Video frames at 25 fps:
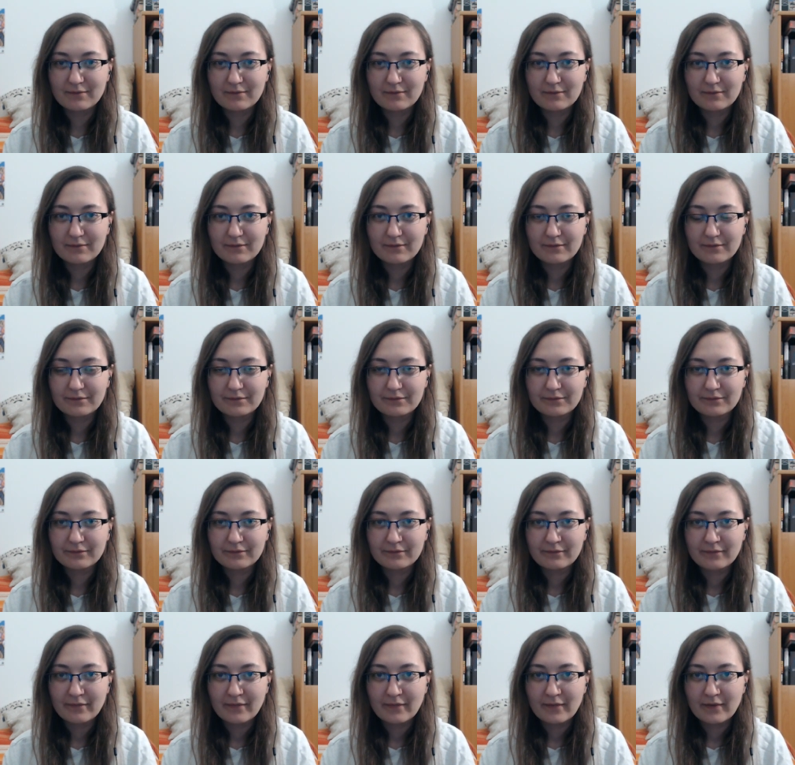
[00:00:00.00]

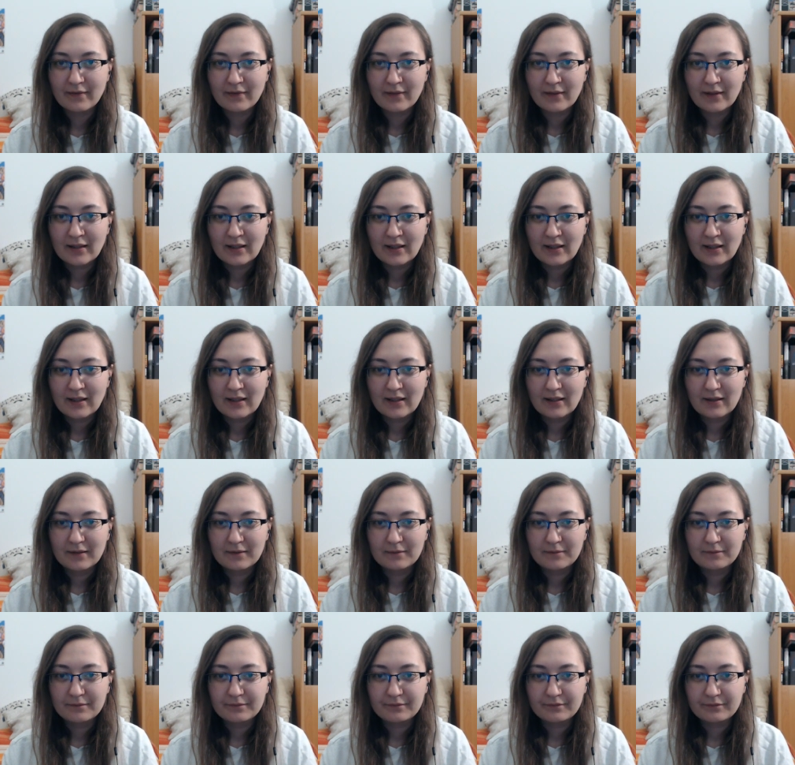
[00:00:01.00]

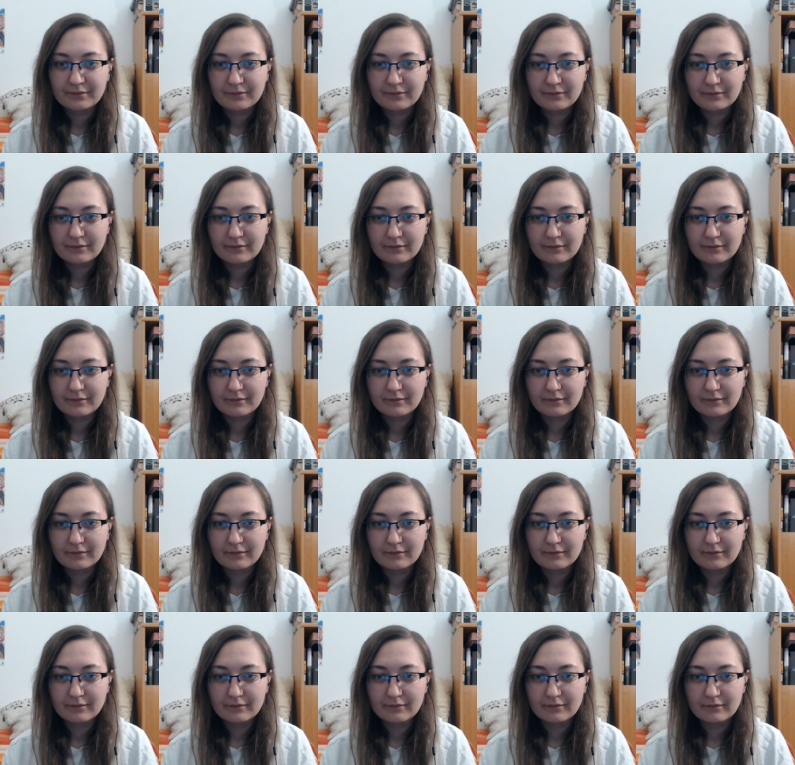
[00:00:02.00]

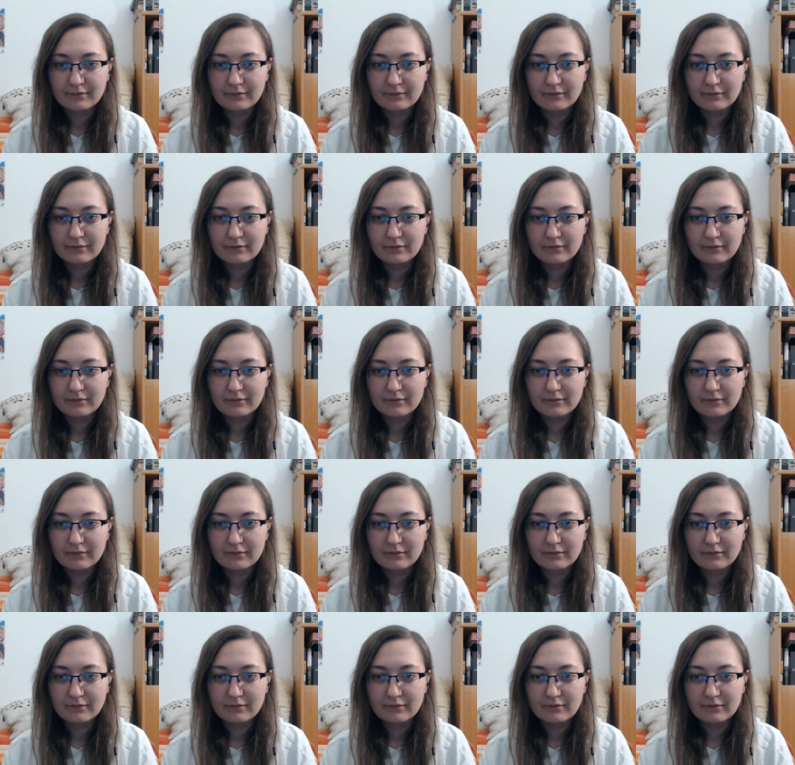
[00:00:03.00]

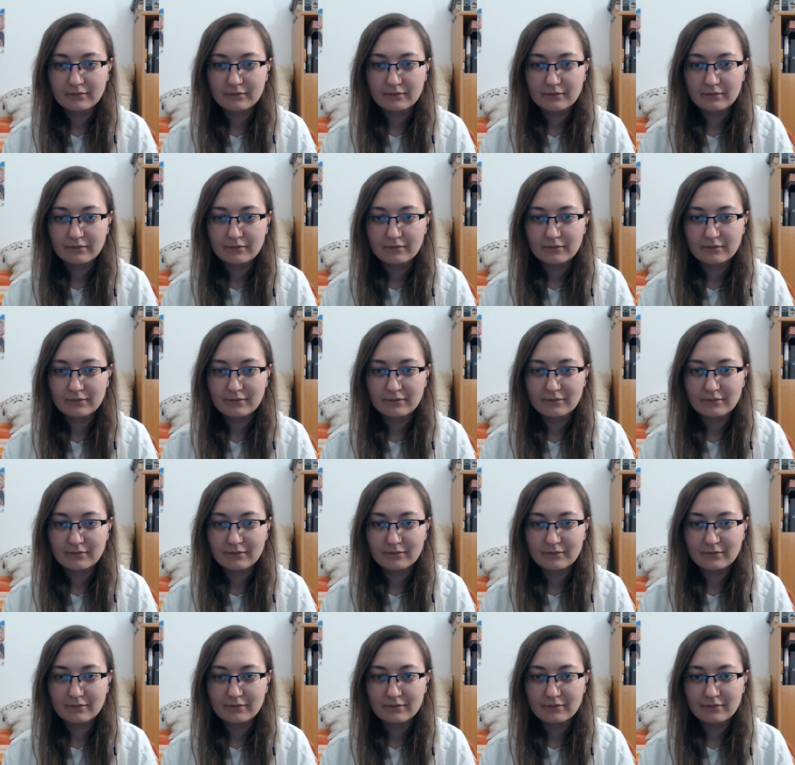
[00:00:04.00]

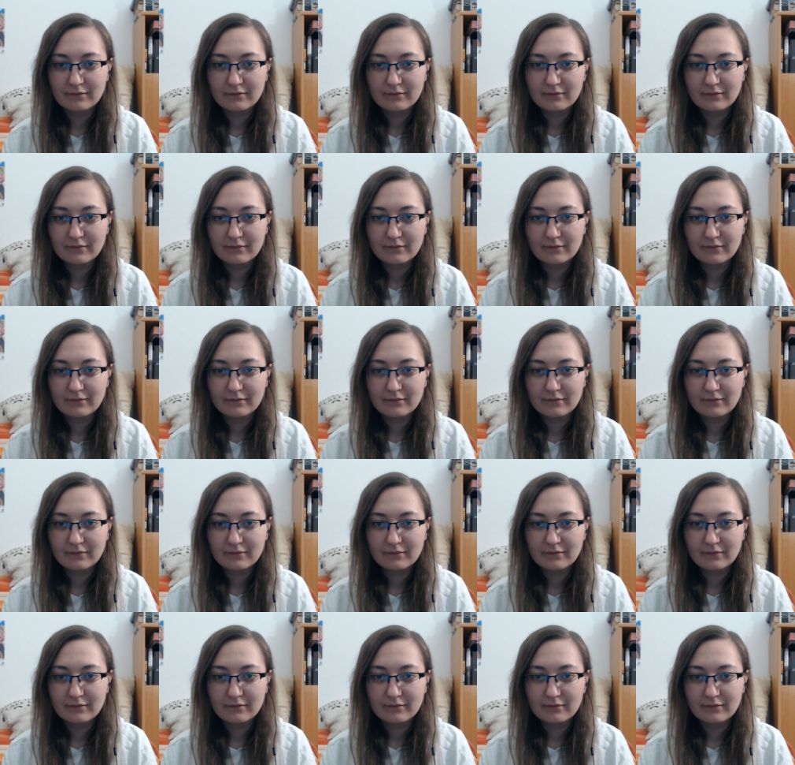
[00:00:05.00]
(no one is talking)